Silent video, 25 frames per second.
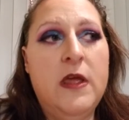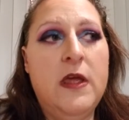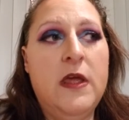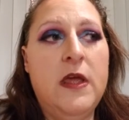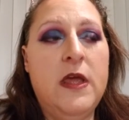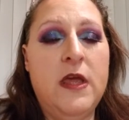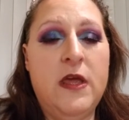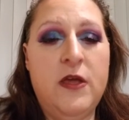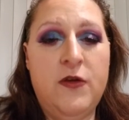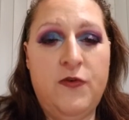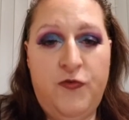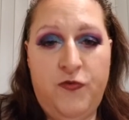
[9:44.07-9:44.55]

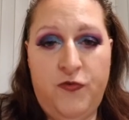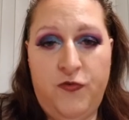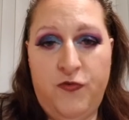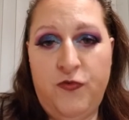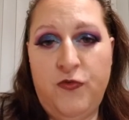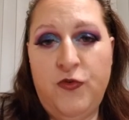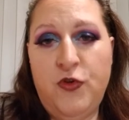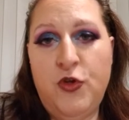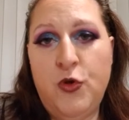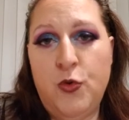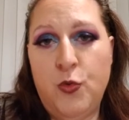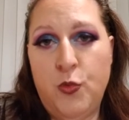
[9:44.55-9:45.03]
if
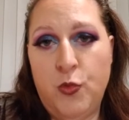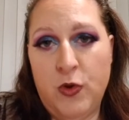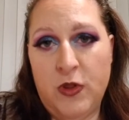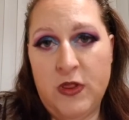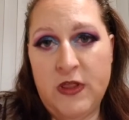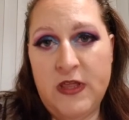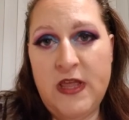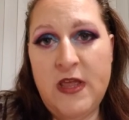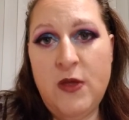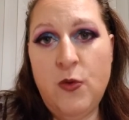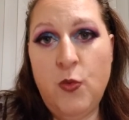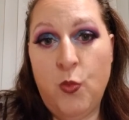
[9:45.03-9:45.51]
you
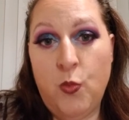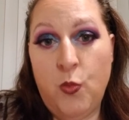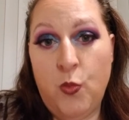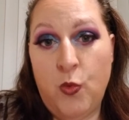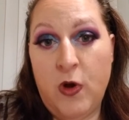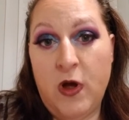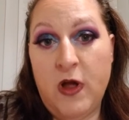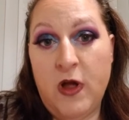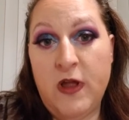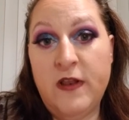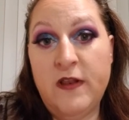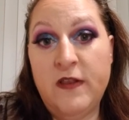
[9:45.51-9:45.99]
really
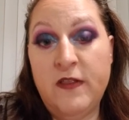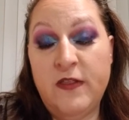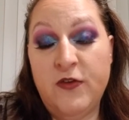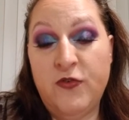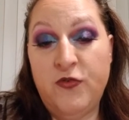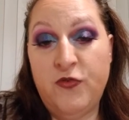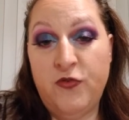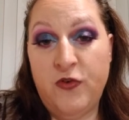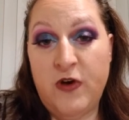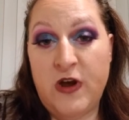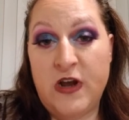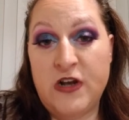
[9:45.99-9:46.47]
want the
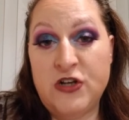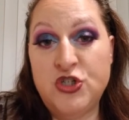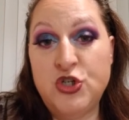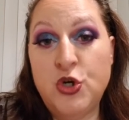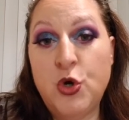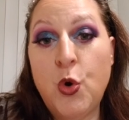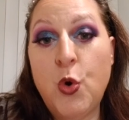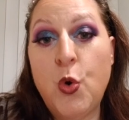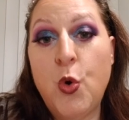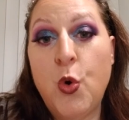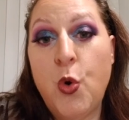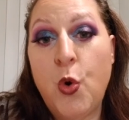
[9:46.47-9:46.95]
French,
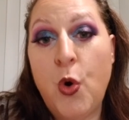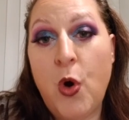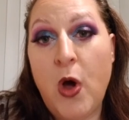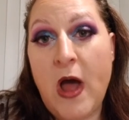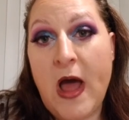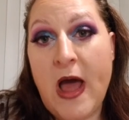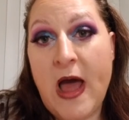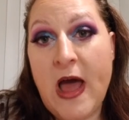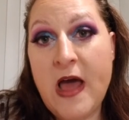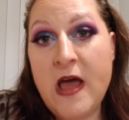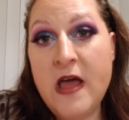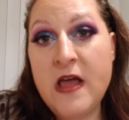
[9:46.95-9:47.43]

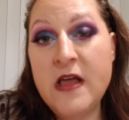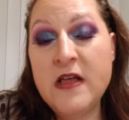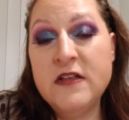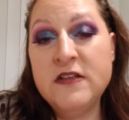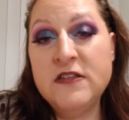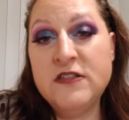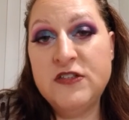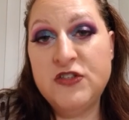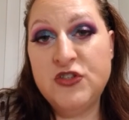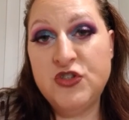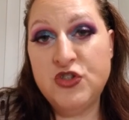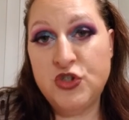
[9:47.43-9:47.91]

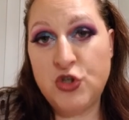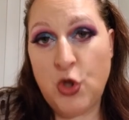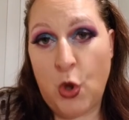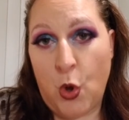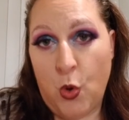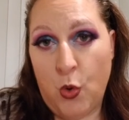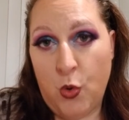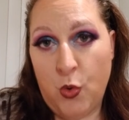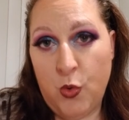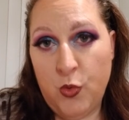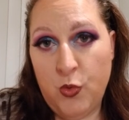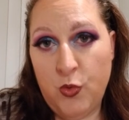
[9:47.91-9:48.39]

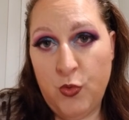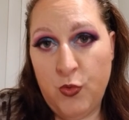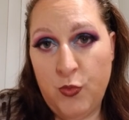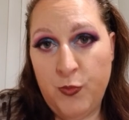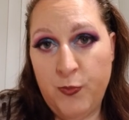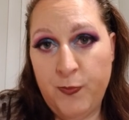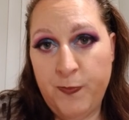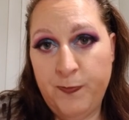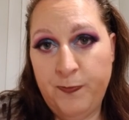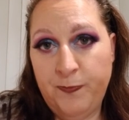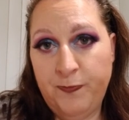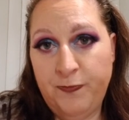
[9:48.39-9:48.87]
croissant.
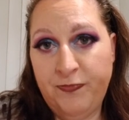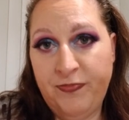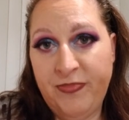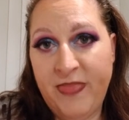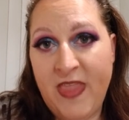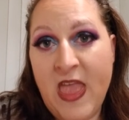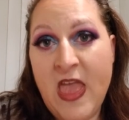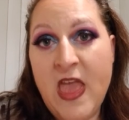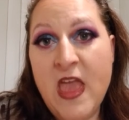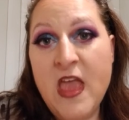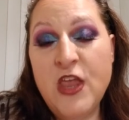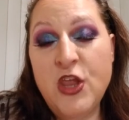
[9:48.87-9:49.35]

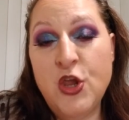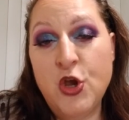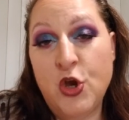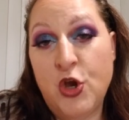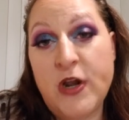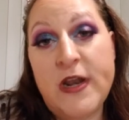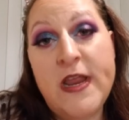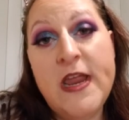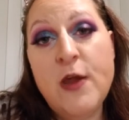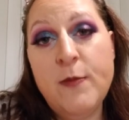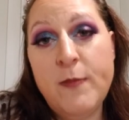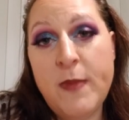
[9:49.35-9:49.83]
You're
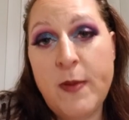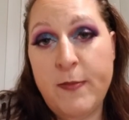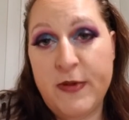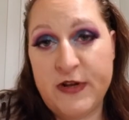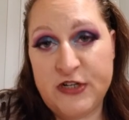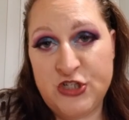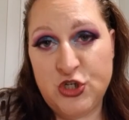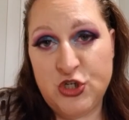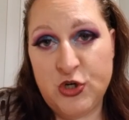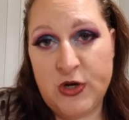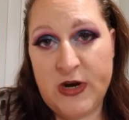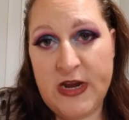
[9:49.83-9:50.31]
going to hear me
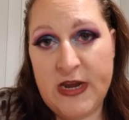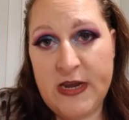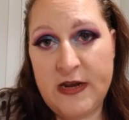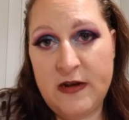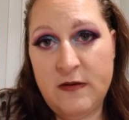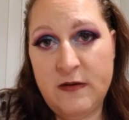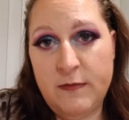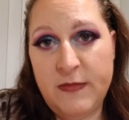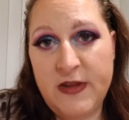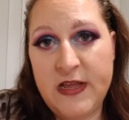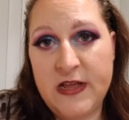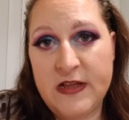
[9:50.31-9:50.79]
butcher it
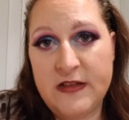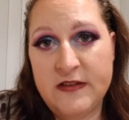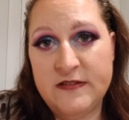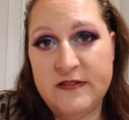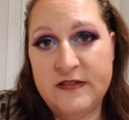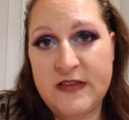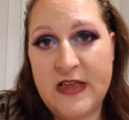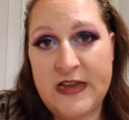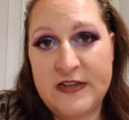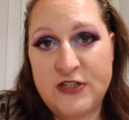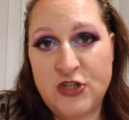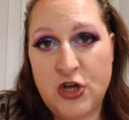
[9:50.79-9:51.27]
because
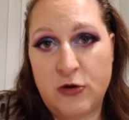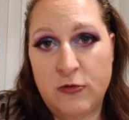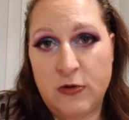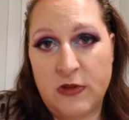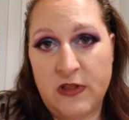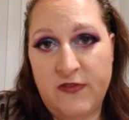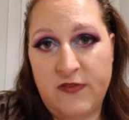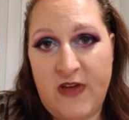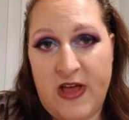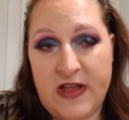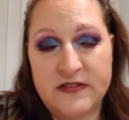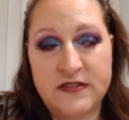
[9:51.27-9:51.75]
I talk really
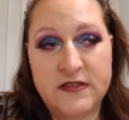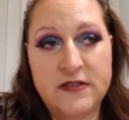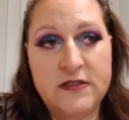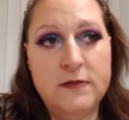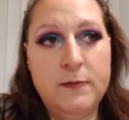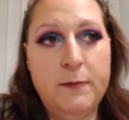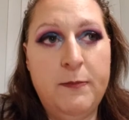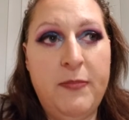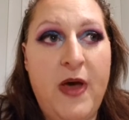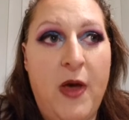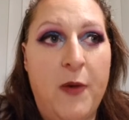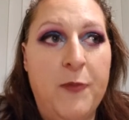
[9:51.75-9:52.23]
fast.
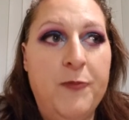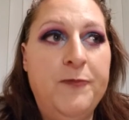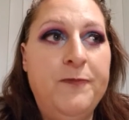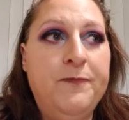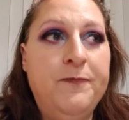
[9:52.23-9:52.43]
But,